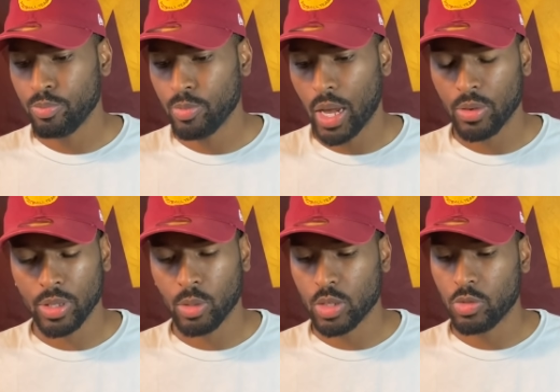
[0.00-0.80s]
I don't think
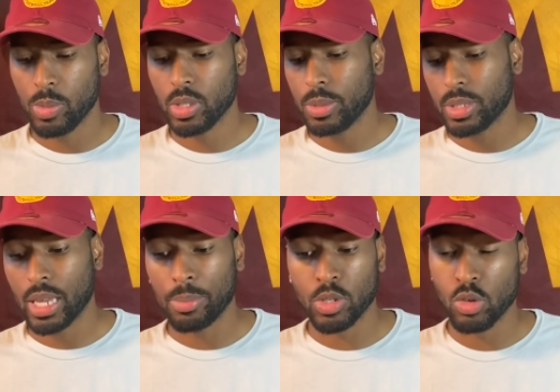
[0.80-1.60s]
the Washington football team has
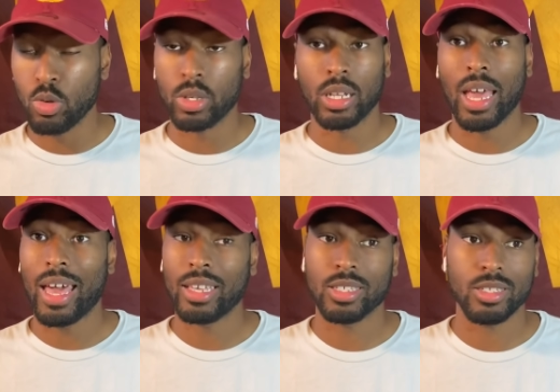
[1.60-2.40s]
kept two in the
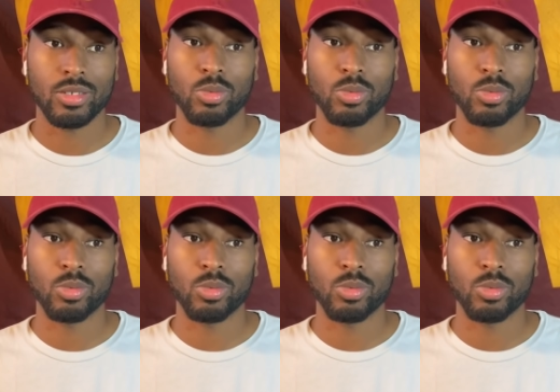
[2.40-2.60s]
last,